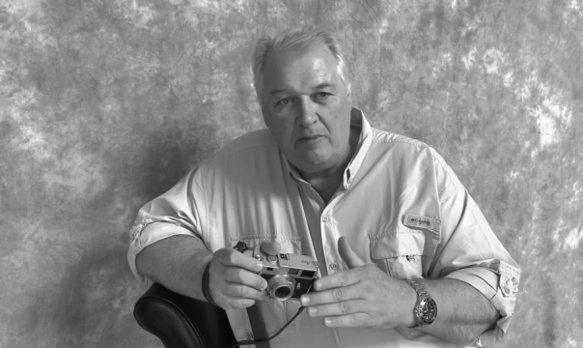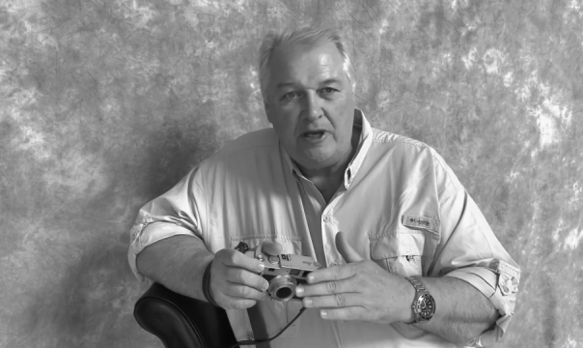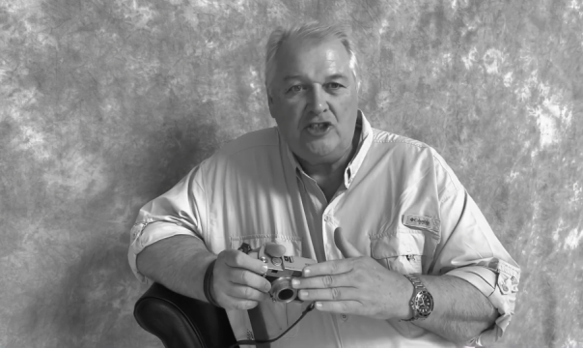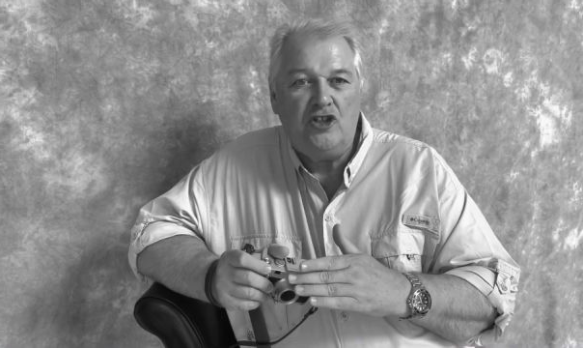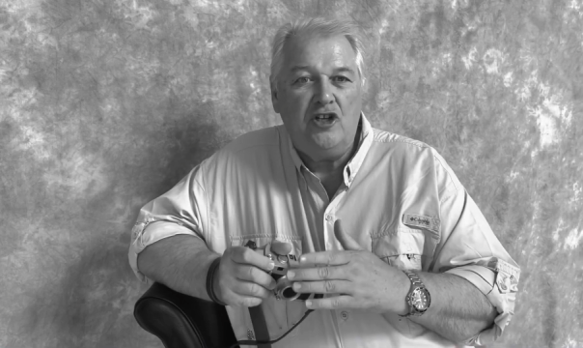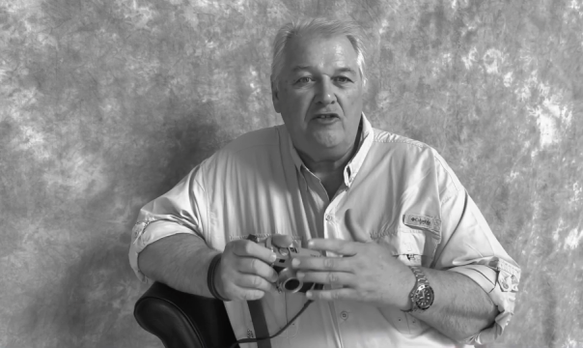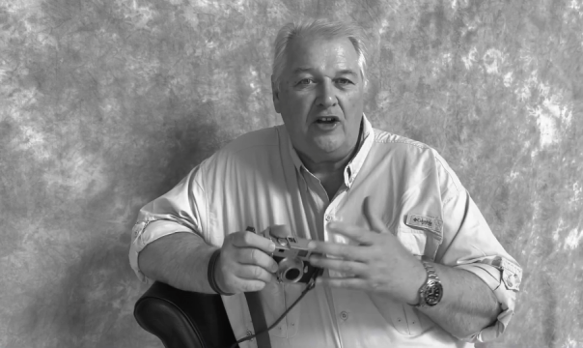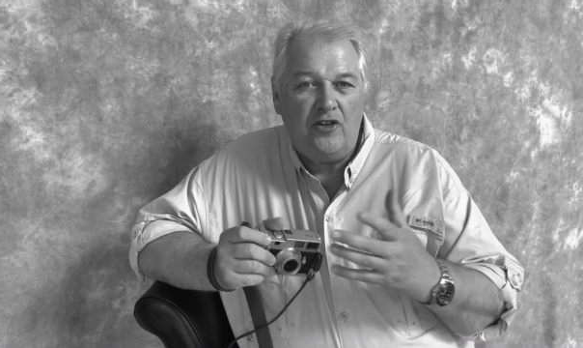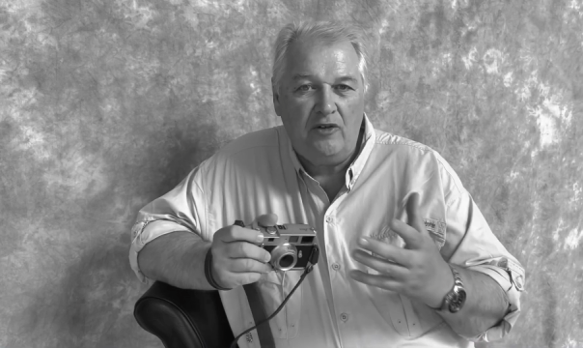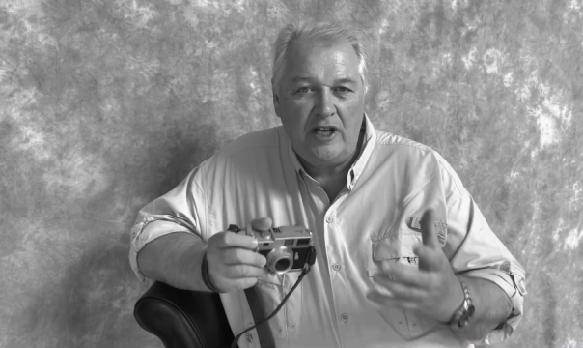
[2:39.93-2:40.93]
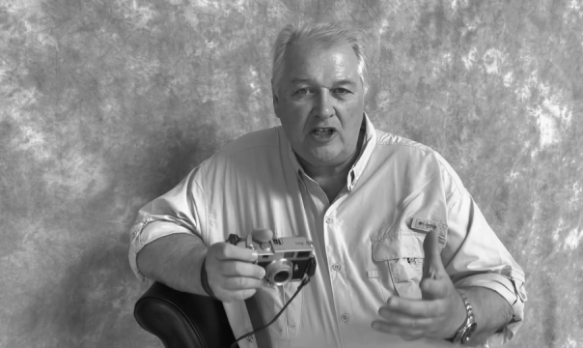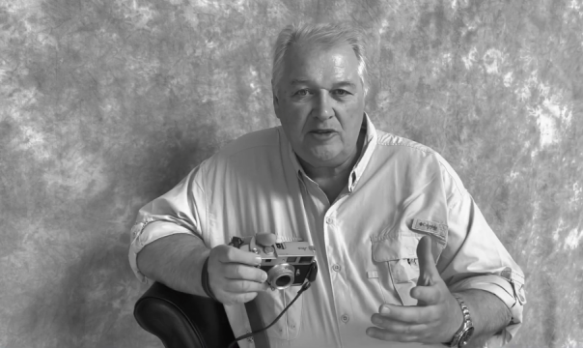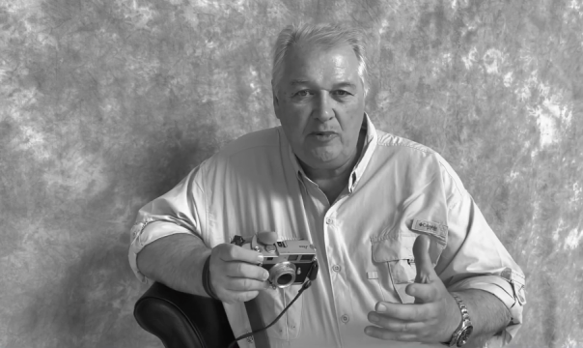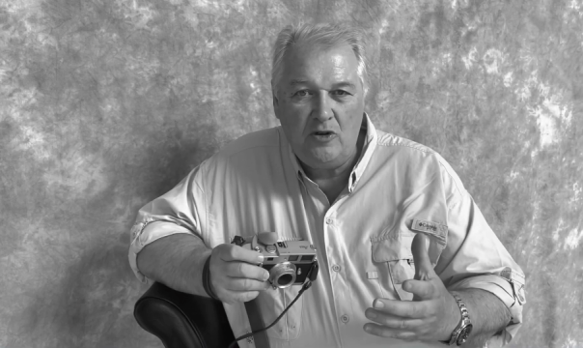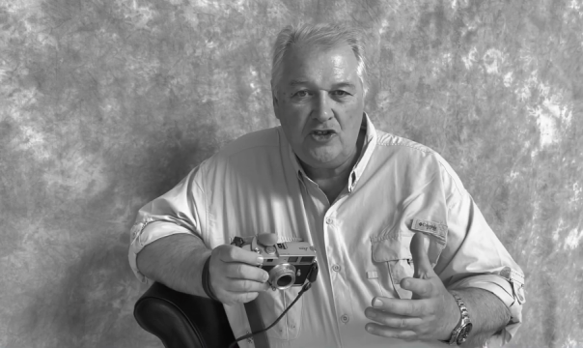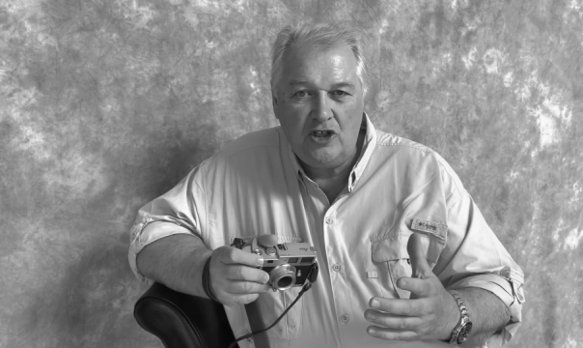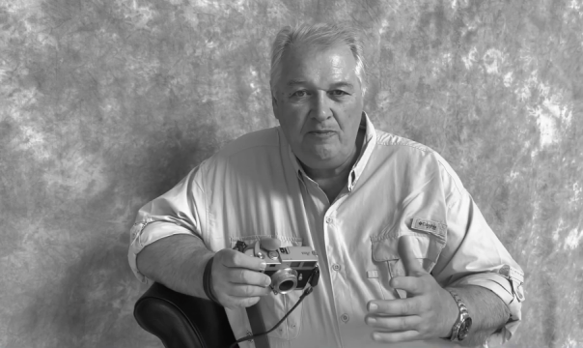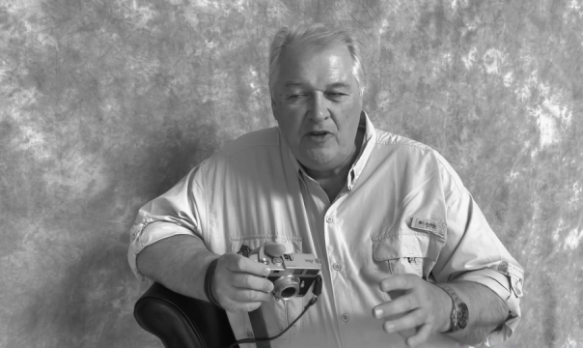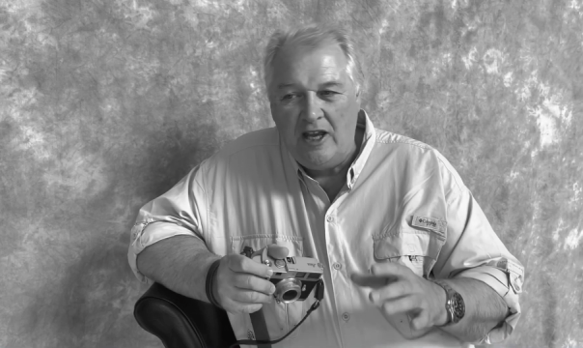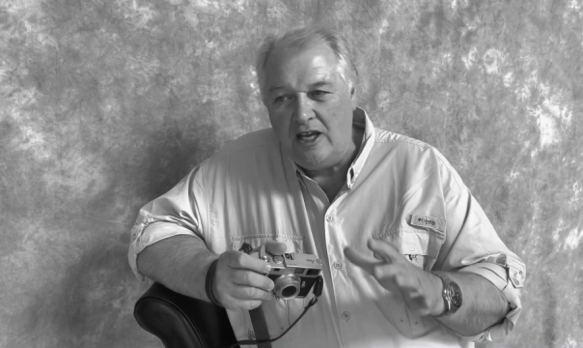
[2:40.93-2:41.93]
make sure you've got the right exposure.
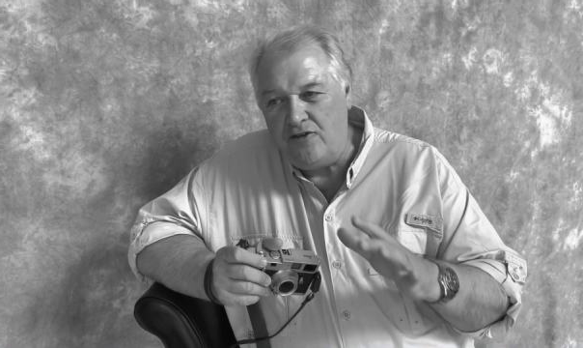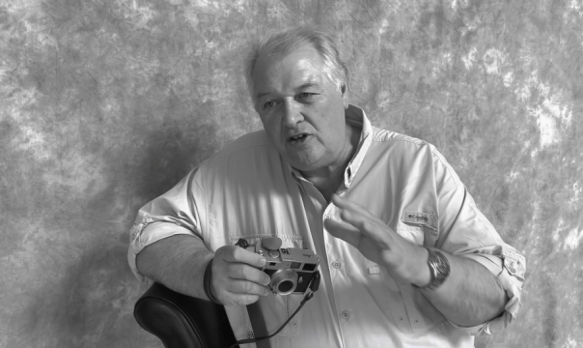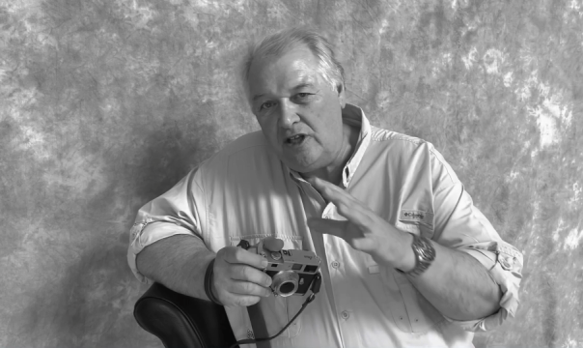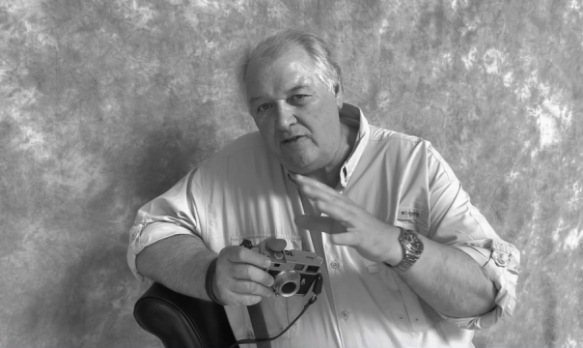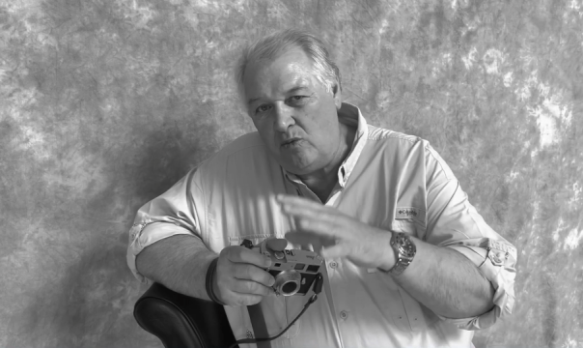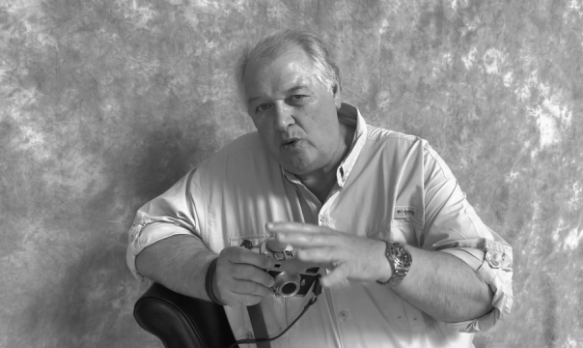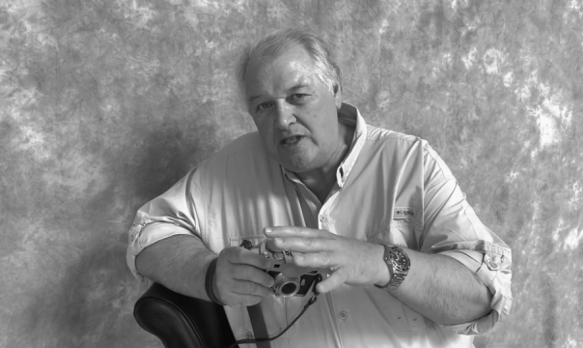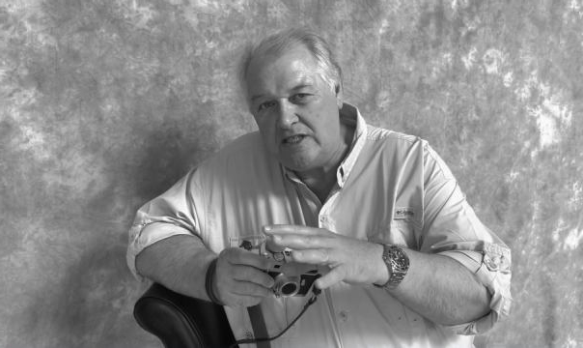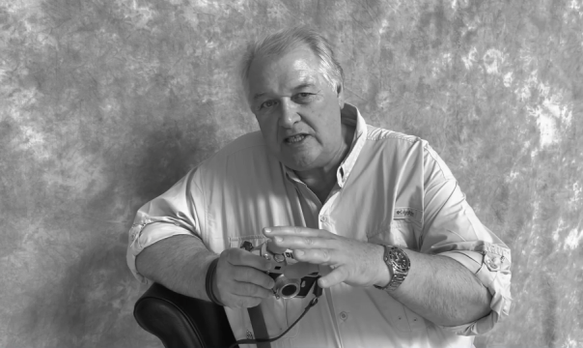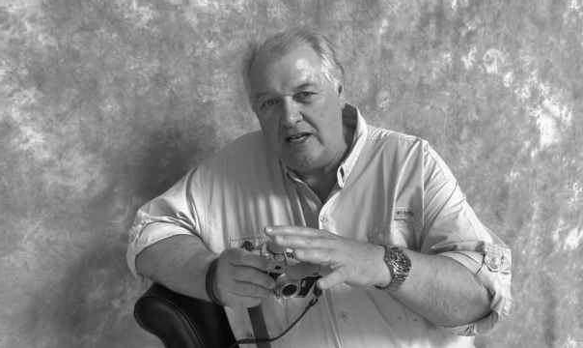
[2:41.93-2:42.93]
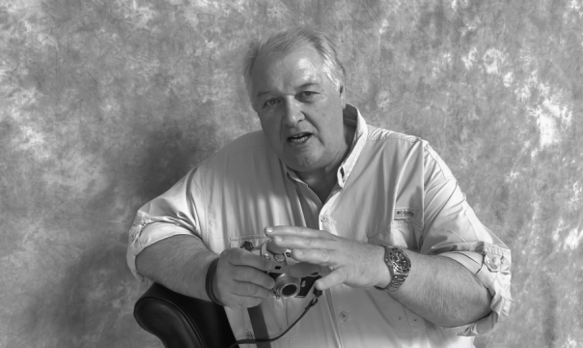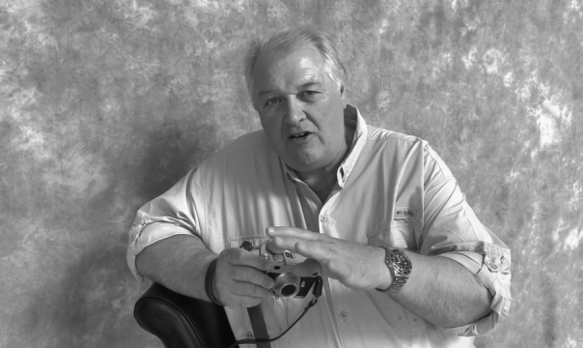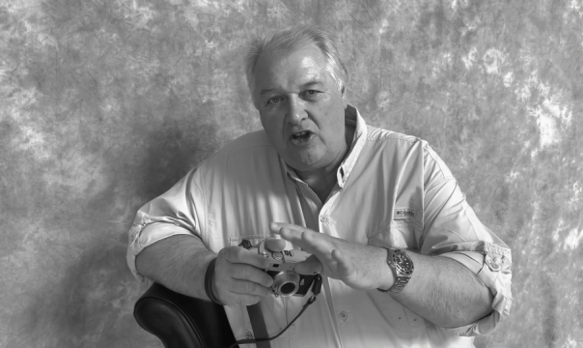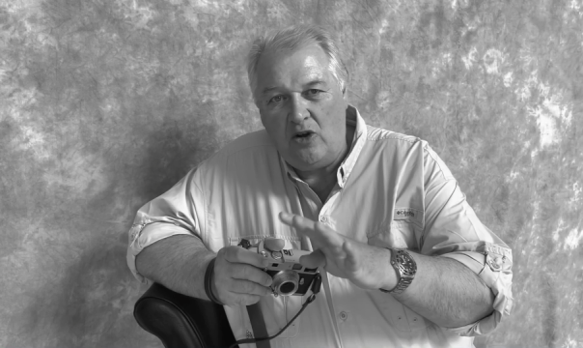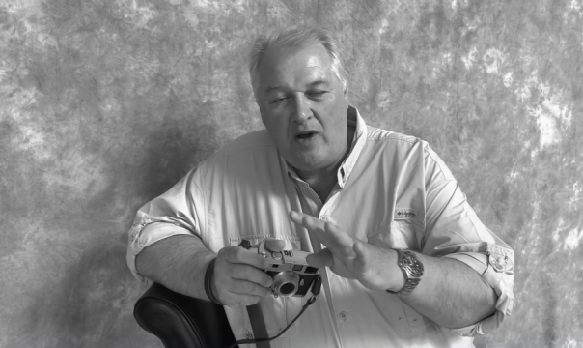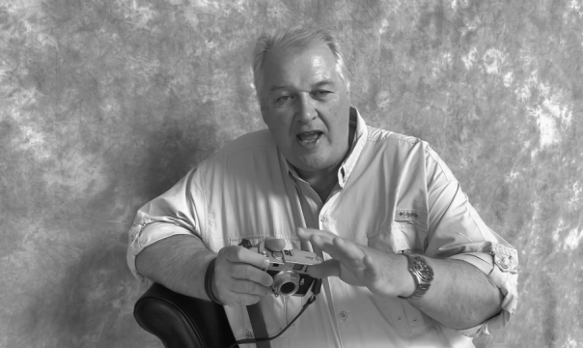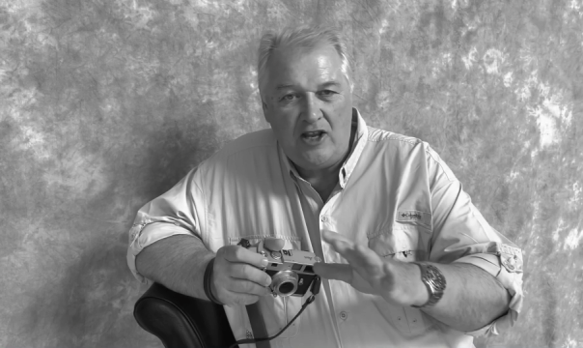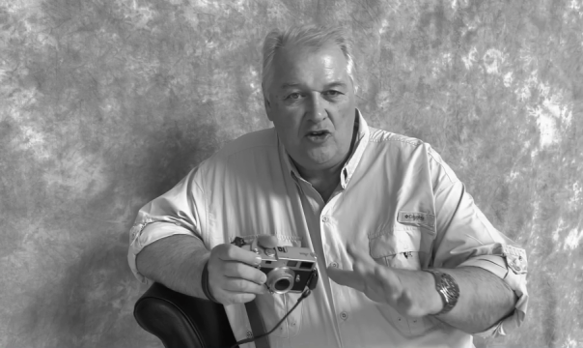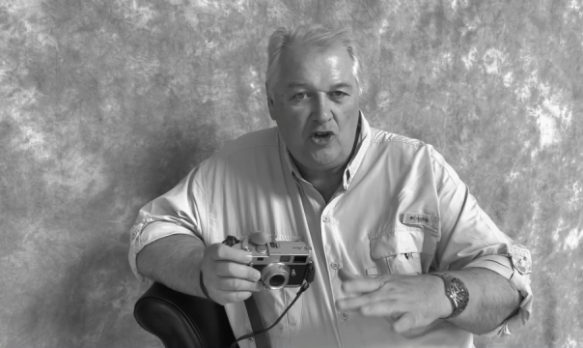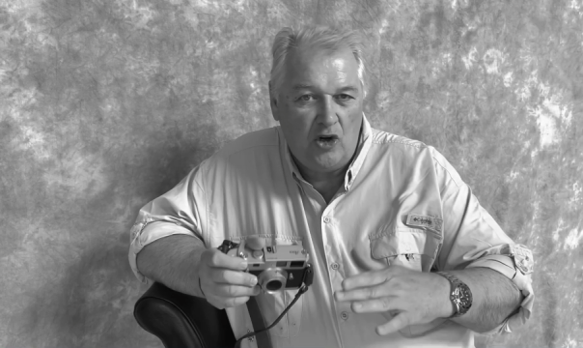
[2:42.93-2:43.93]
If you're leaving one scenario
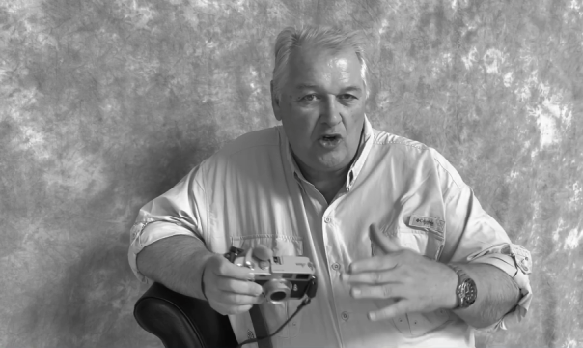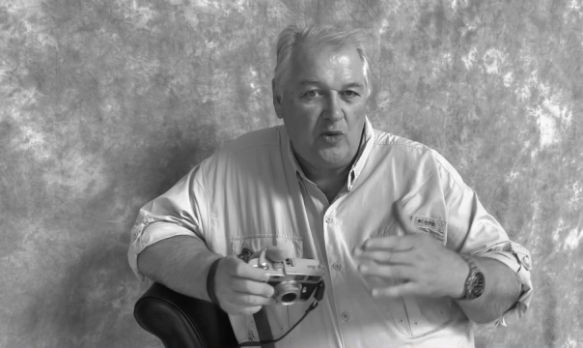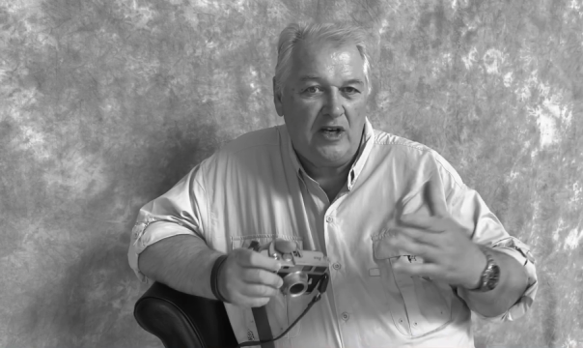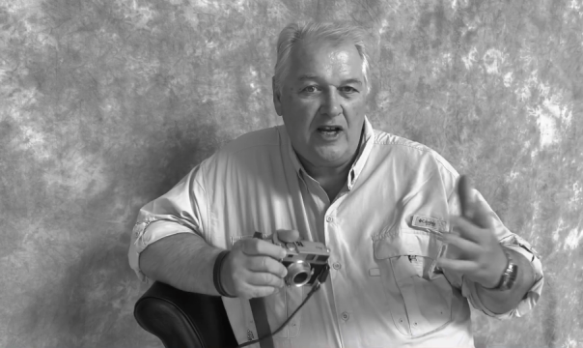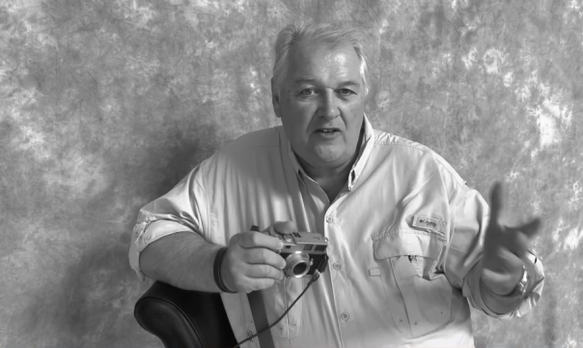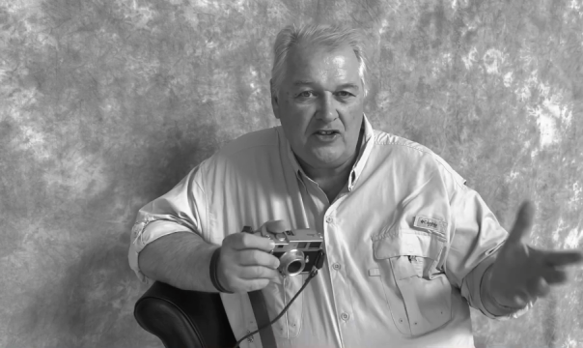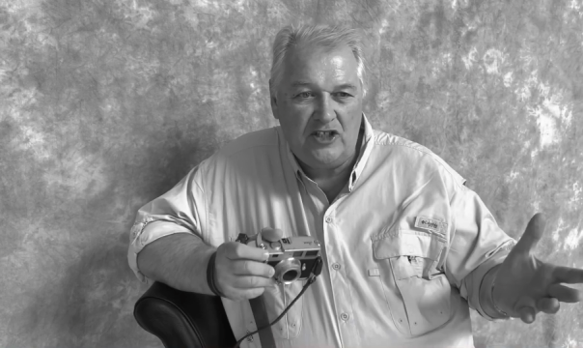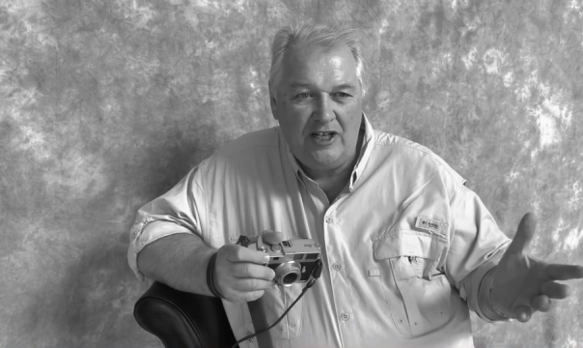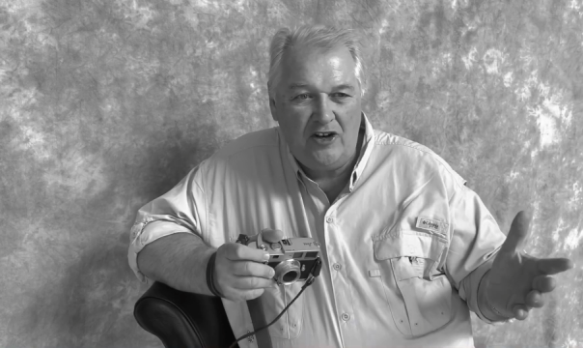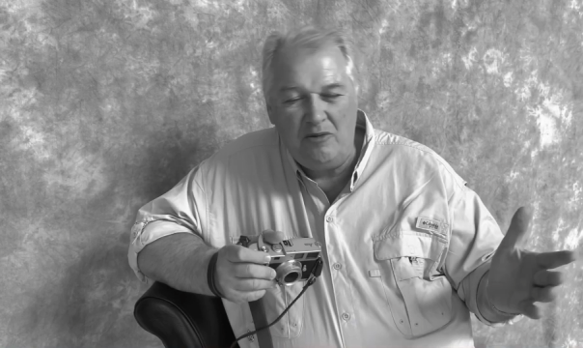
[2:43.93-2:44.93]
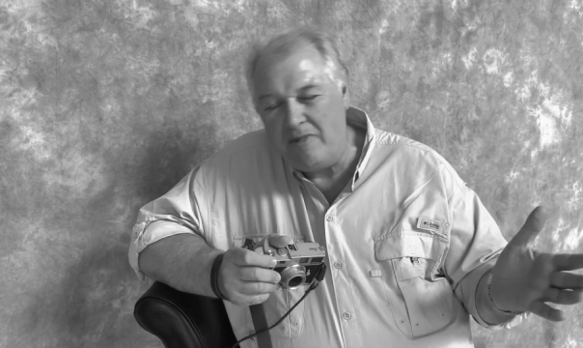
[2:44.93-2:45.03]
and you go to another scenario,